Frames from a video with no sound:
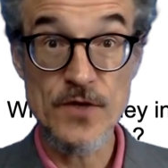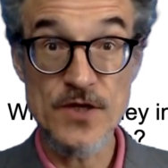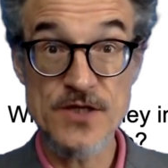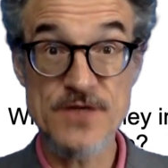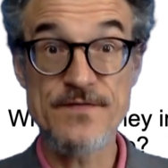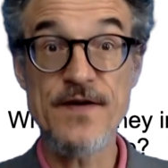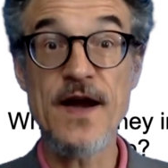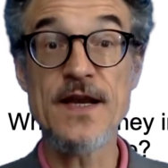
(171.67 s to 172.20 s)
is
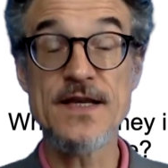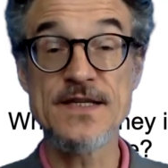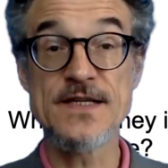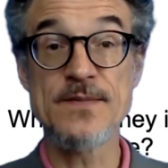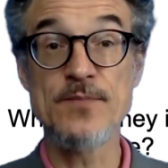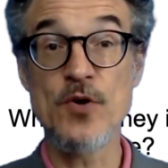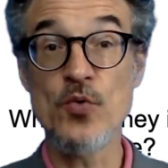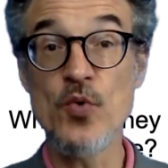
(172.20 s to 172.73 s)
a fairly
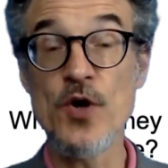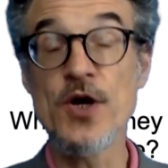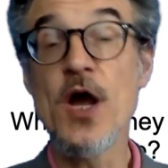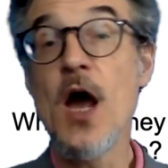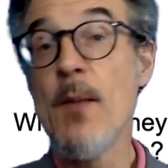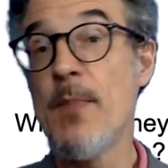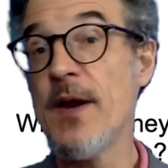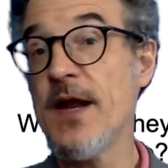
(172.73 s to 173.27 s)
simple word,
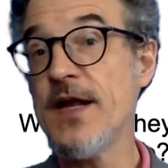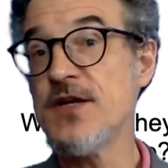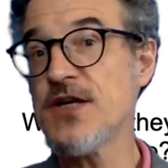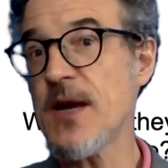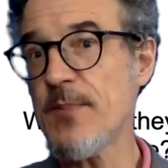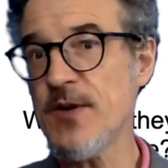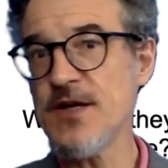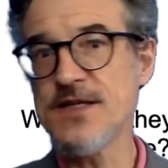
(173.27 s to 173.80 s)
but in
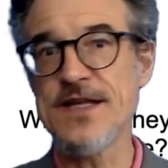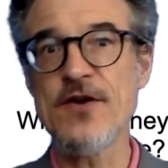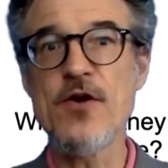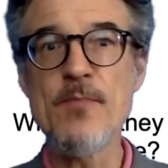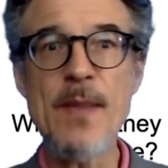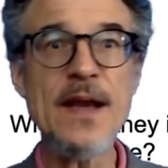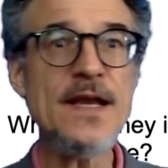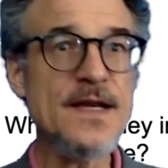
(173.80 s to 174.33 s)
Japanese there
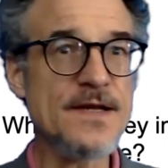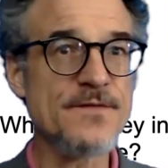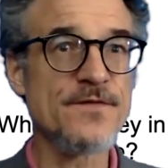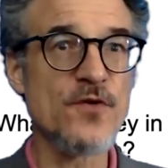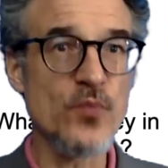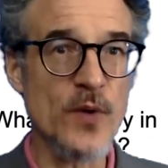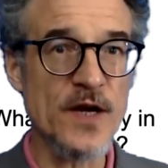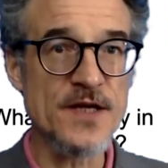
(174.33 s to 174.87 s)
are many
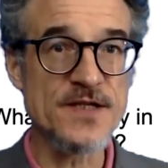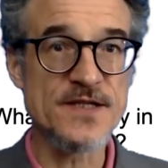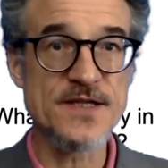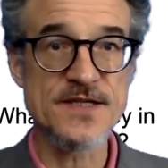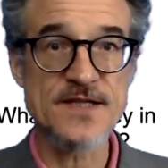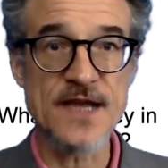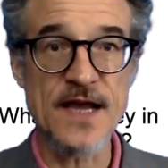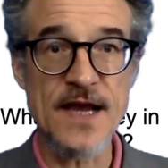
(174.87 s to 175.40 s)
different ways to
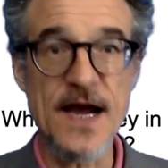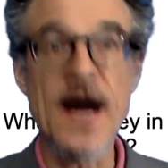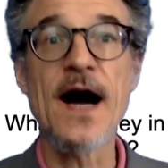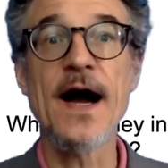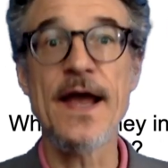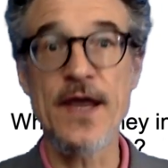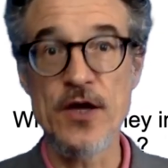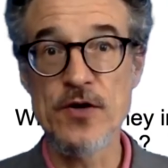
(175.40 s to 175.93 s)
say
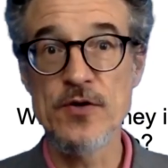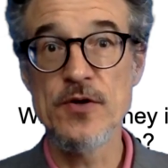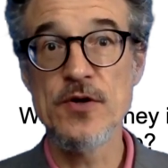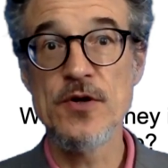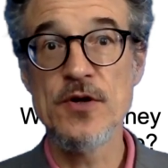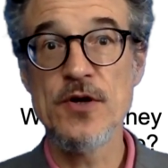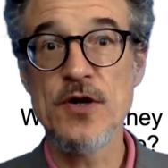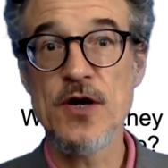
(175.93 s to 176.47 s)
I.
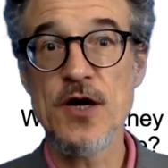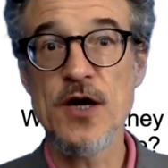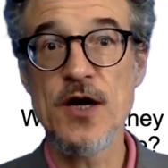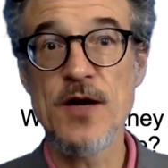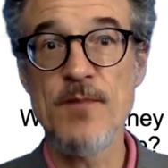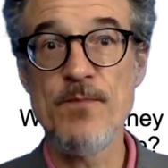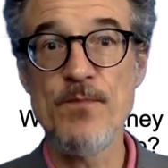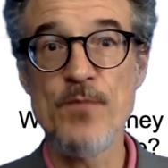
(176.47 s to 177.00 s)

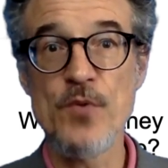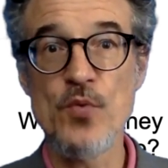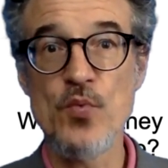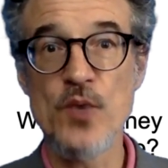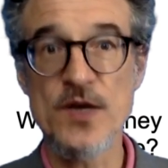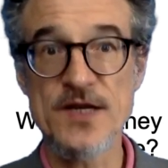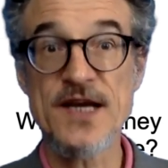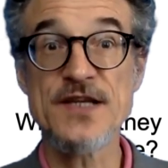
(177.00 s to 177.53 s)
Um,
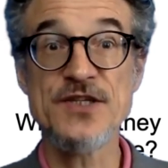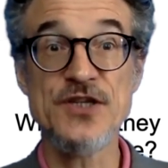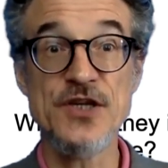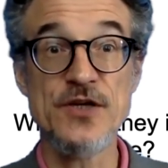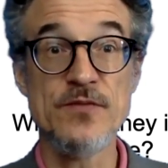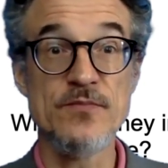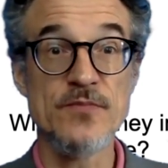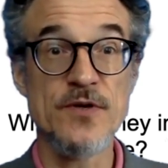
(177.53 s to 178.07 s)

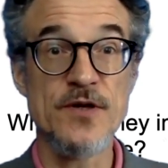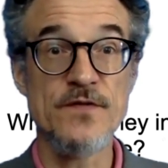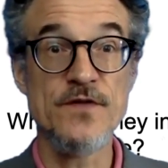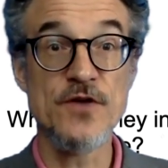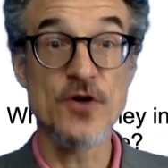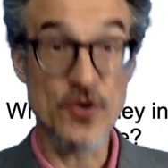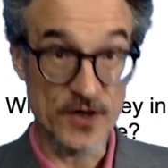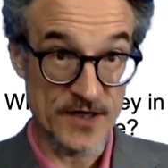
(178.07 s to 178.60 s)
watashi if
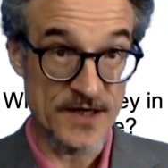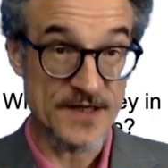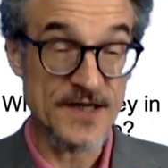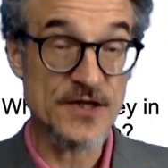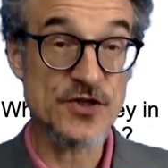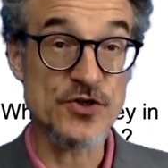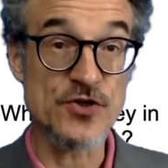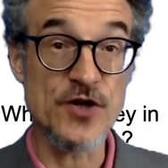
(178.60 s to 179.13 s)
you look in a
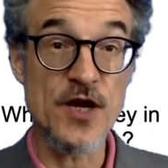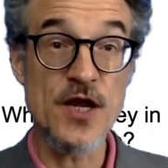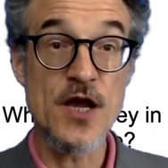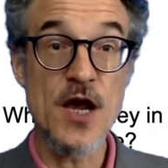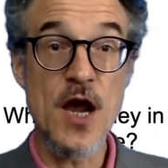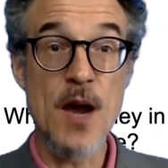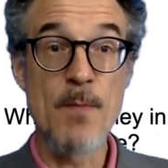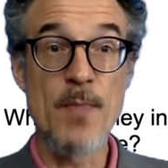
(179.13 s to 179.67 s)
dictionary,
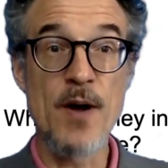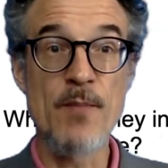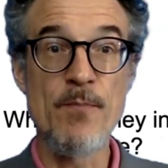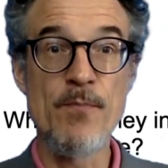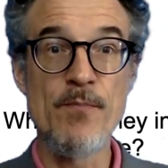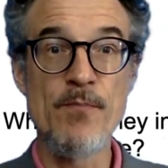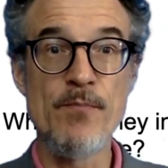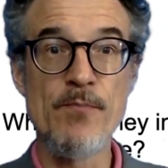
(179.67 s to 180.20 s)

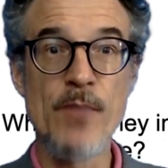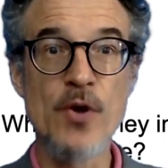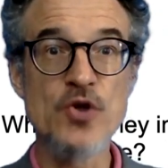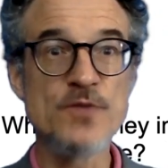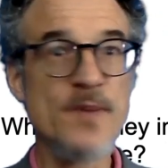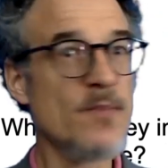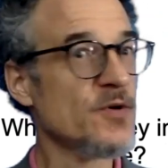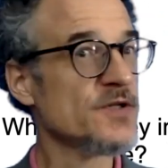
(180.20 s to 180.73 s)
but
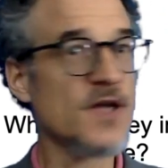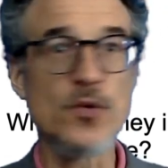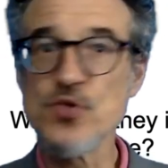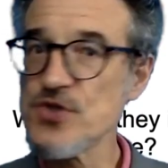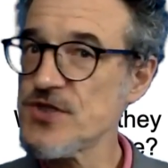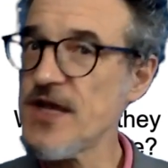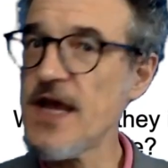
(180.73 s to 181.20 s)
most people don't